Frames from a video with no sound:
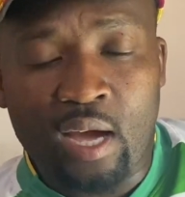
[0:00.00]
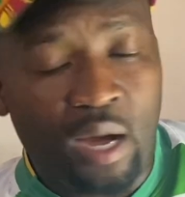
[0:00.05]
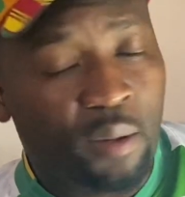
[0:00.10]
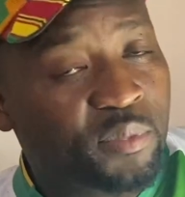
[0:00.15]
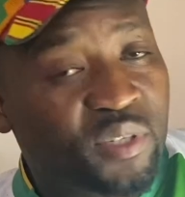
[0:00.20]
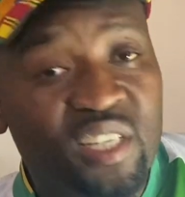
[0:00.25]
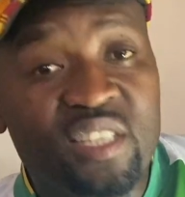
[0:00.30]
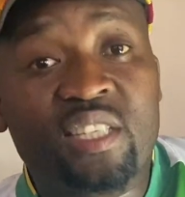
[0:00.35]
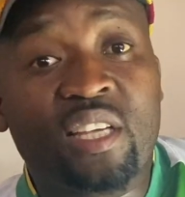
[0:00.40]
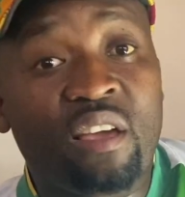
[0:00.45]

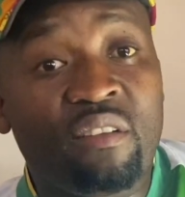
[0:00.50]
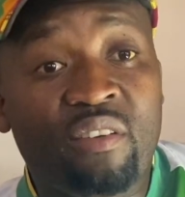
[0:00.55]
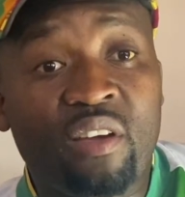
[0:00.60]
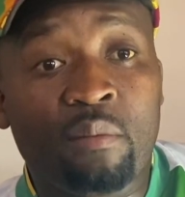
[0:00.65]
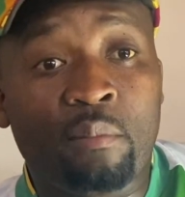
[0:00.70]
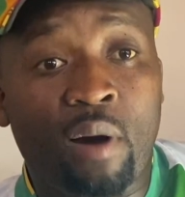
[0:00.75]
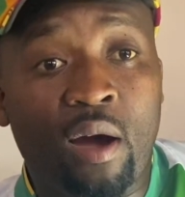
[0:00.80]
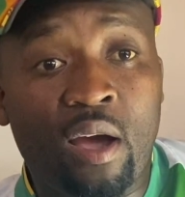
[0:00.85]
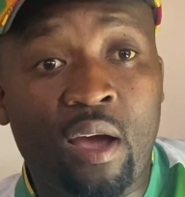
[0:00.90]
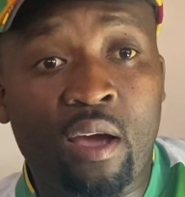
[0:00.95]
I'm just
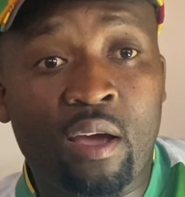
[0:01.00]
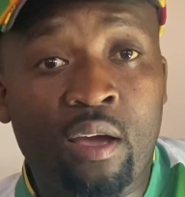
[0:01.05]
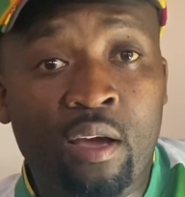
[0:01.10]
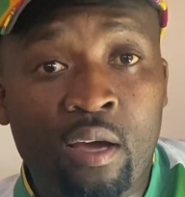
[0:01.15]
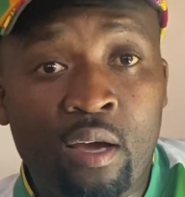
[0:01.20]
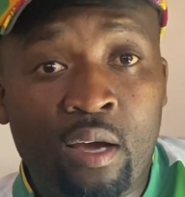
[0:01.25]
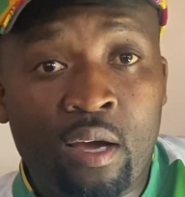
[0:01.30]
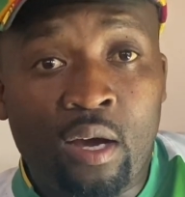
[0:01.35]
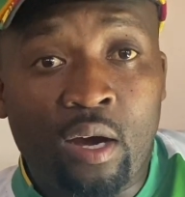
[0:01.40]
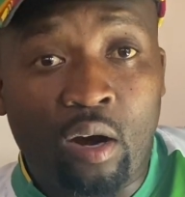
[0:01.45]
giving my
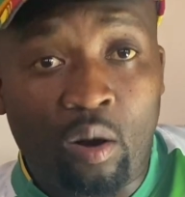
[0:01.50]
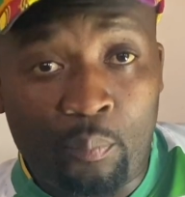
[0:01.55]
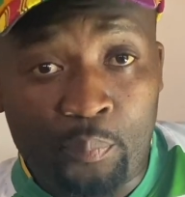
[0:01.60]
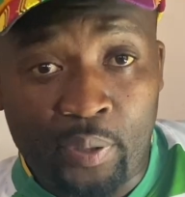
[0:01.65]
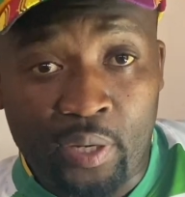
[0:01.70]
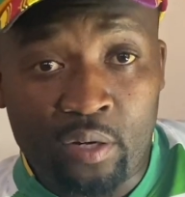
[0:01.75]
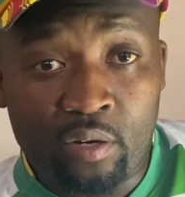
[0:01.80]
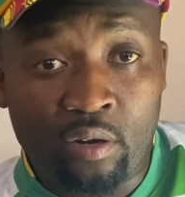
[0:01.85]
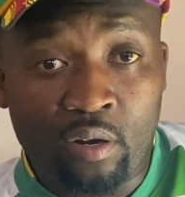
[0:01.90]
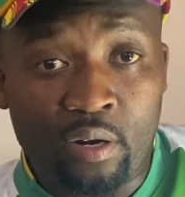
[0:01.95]

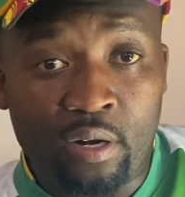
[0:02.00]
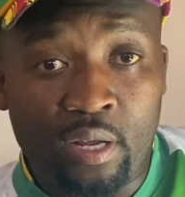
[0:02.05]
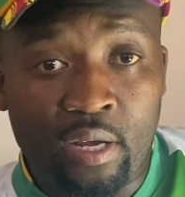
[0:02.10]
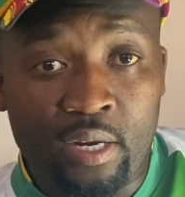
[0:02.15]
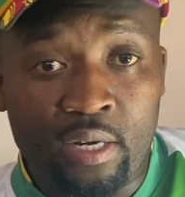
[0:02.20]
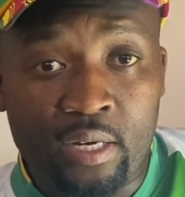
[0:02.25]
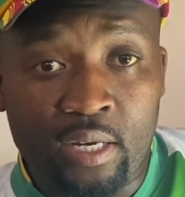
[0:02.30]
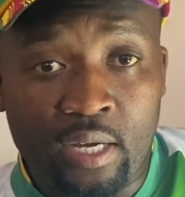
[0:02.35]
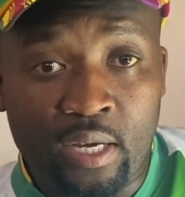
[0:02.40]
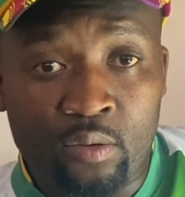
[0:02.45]
opinion,
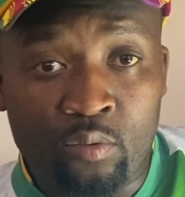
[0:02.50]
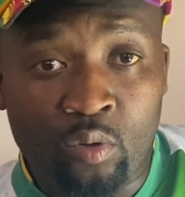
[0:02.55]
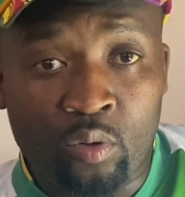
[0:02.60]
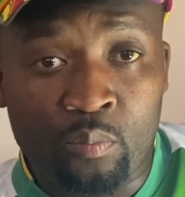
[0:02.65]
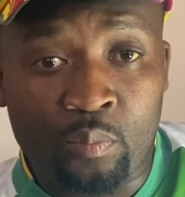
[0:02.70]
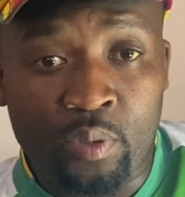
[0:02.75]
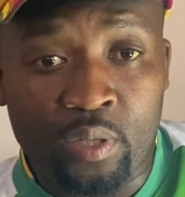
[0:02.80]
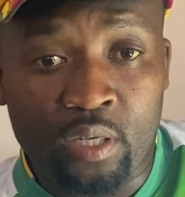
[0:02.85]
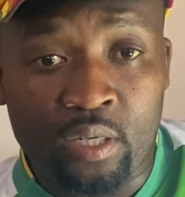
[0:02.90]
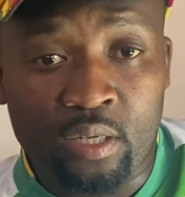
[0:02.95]
and uh, it
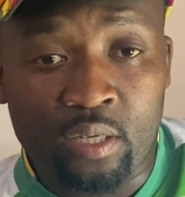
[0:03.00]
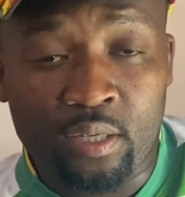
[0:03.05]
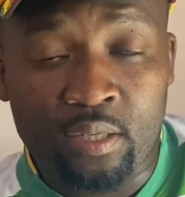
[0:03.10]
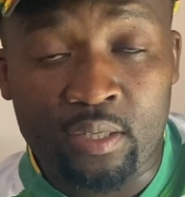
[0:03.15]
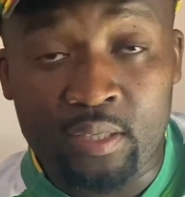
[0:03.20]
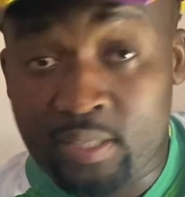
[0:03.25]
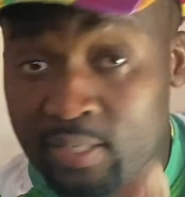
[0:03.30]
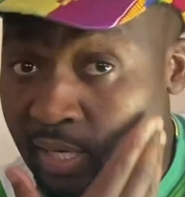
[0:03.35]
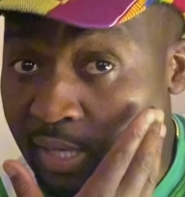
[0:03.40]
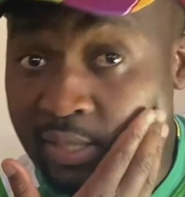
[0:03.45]
would
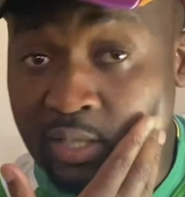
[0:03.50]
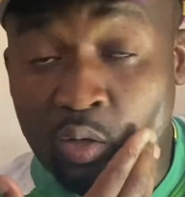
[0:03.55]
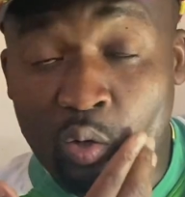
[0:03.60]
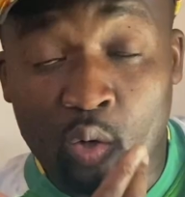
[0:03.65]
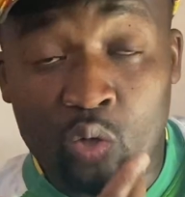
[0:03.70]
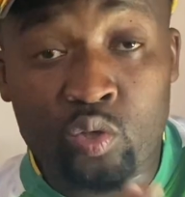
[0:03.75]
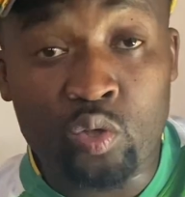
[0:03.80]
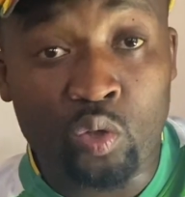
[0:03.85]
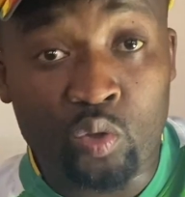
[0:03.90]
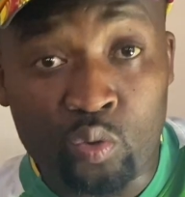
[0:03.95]
be
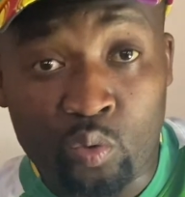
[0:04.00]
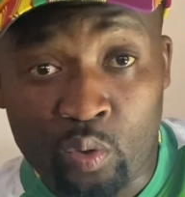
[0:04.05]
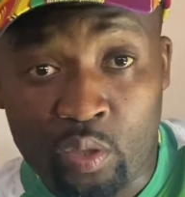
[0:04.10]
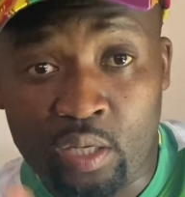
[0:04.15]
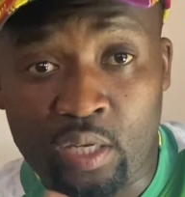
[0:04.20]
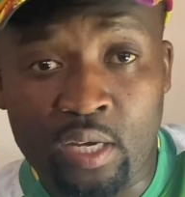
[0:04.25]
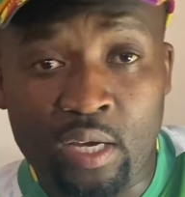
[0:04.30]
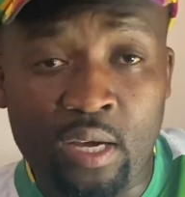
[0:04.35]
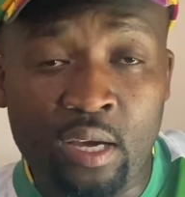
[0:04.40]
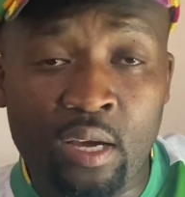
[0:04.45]
interesting also to
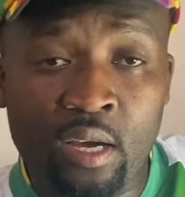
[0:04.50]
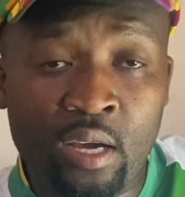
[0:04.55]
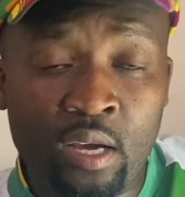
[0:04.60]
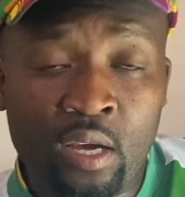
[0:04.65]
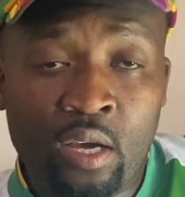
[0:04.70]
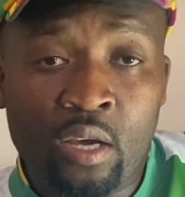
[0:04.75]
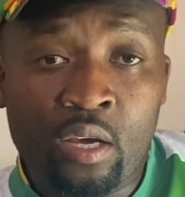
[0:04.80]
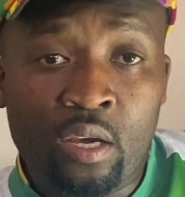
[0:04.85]
hear